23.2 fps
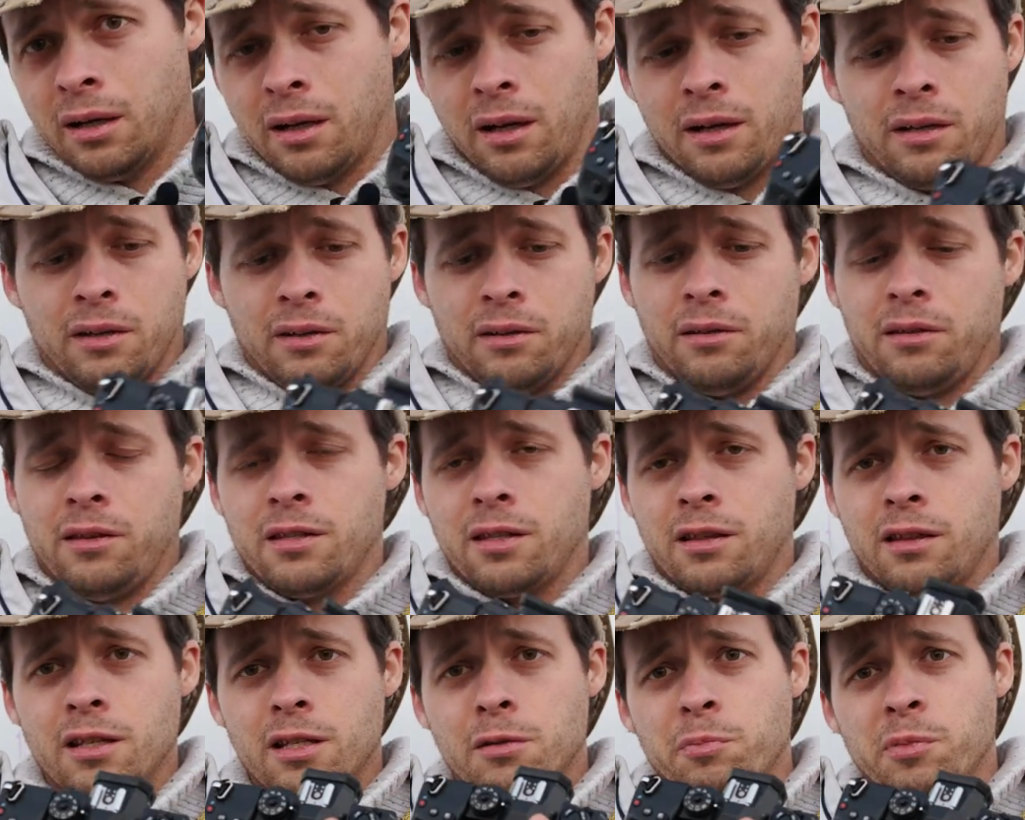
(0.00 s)
I know
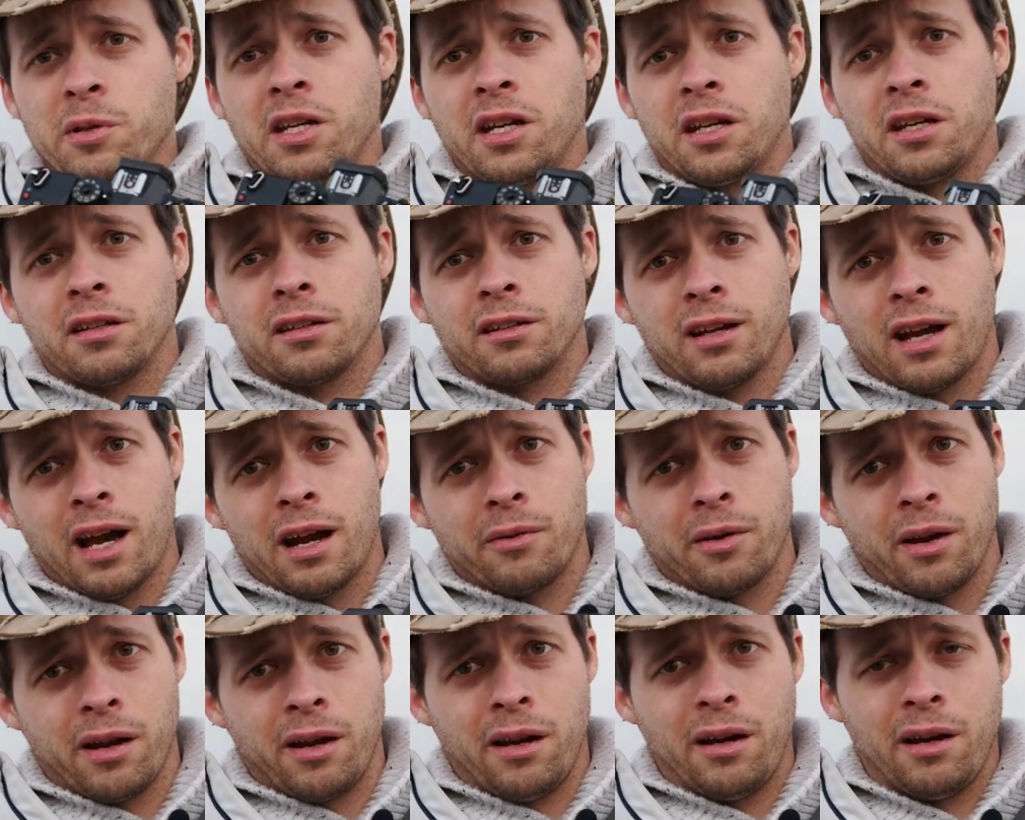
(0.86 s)
this this particular guy
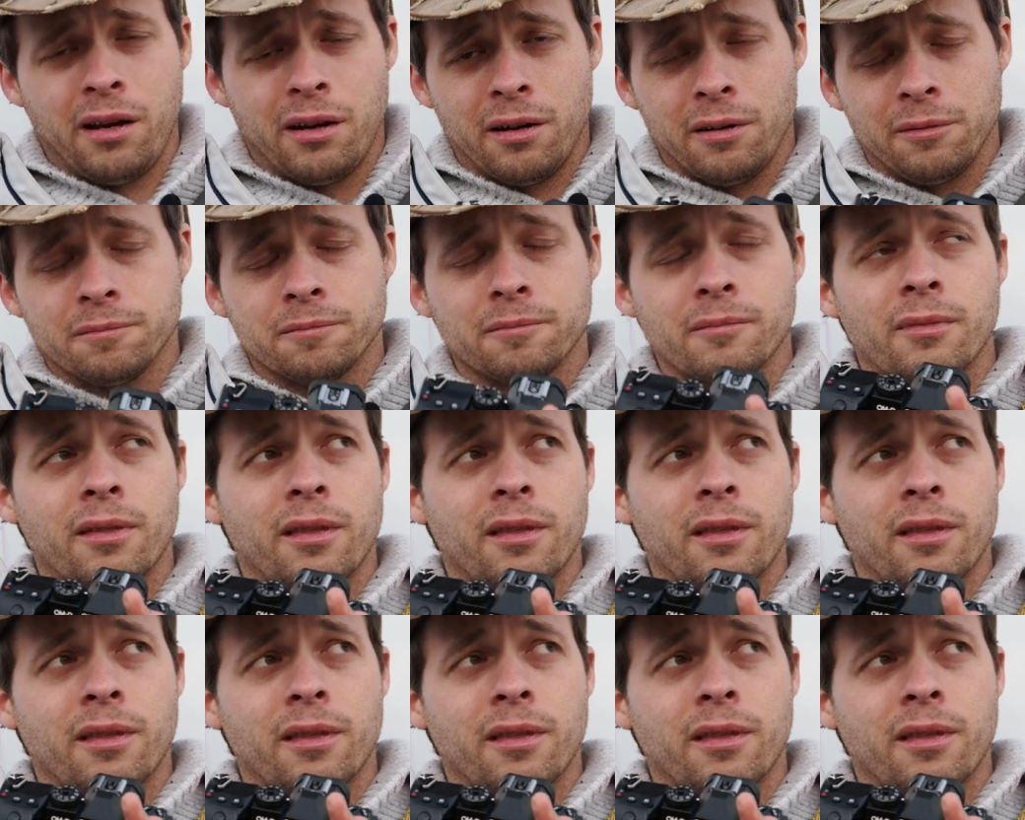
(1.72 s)
right here